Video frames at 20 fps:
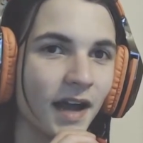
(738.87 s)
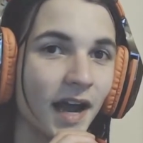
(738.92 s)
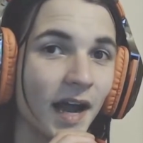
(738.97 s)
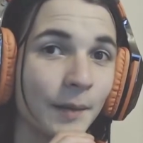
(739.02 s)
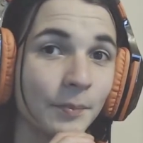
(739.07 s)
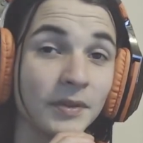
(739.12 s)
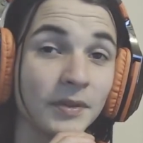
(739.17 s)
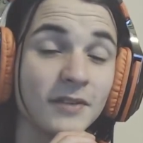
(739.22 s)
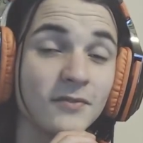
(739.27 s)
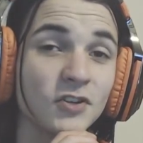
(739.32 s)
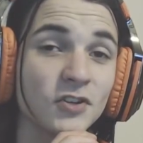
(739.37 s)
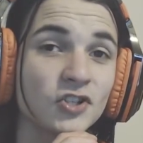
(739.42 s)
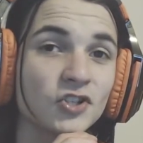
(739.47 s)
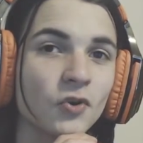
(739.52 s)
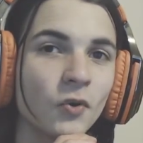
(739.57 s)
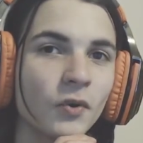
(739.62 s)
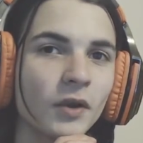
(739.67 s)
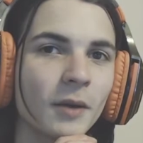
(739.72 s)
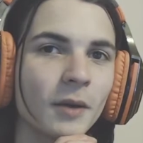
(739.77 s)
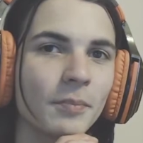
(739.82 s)
I believe he
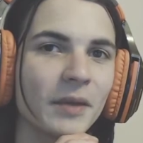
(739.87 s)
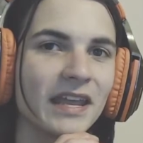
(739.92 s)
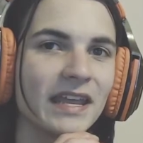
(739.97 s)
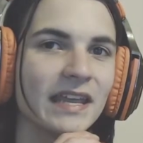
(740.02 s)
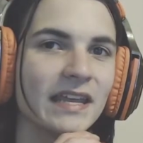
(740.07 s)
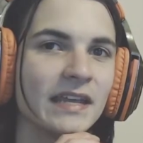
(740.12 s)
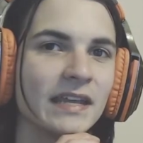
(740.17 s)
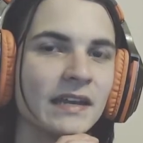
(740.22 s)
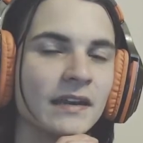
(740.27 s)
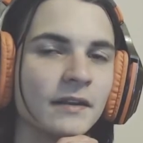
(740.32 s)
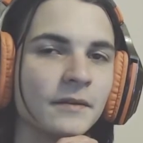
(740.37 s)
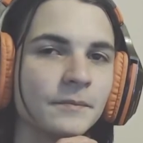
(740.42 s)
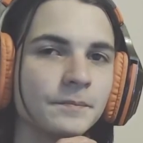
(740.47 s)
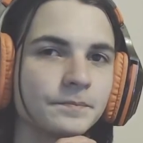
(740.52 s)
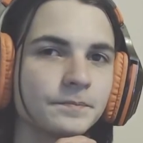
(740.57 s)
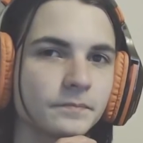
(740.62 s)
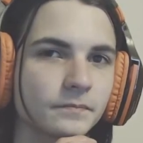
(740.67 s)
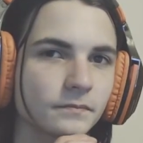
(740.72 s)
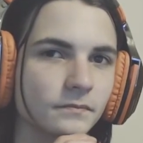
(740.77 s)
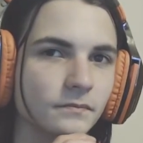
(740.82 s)
showed up in
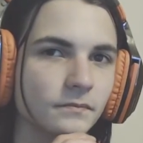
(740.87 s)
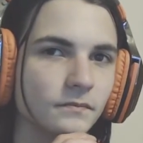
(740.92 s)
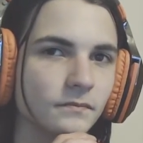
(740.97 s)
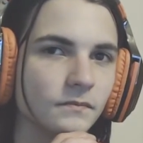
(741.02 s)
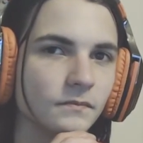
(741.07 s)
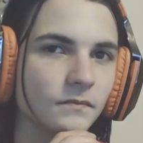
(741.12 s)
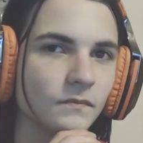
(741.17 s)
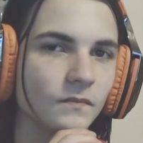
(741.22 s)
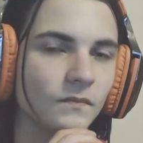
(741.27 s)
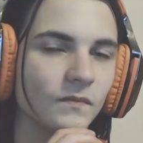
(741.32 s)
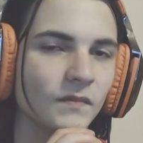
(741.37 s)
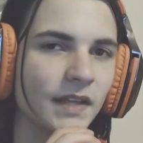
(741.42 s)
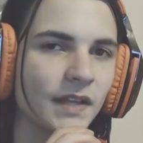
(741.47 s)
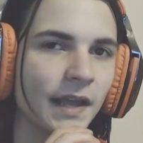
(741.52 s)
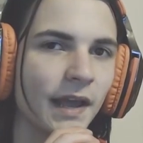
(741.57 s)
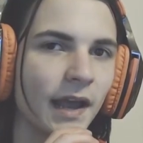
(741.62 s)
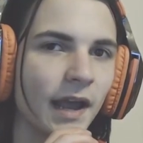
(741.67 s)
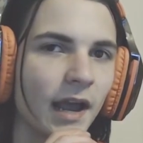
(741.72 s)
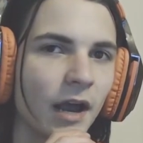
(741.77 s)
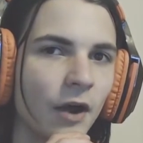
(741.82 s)

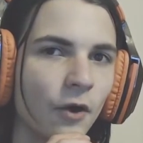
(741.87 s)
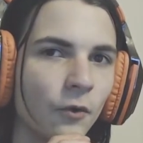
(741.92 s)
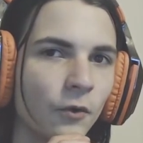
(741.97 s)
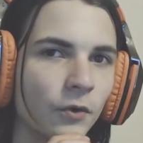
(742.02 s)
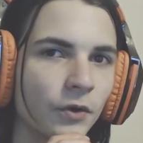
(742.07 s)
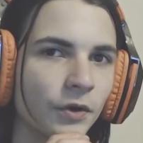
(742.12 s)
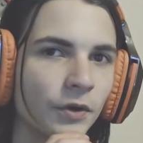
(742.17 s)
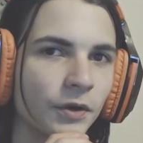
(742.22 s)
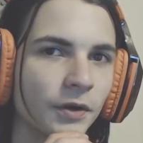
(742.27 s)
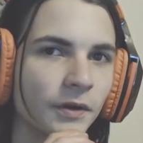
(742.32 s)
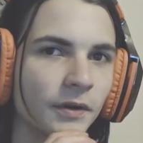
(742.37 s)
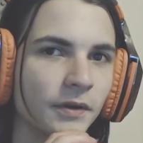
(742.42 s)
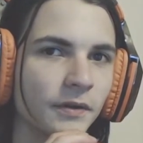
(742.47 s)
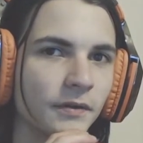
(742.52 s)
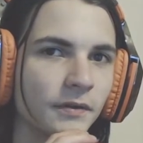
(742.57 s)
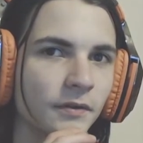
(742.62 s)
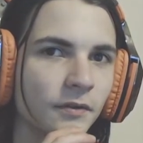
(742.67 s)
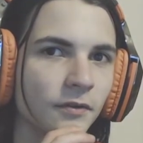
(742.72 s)
our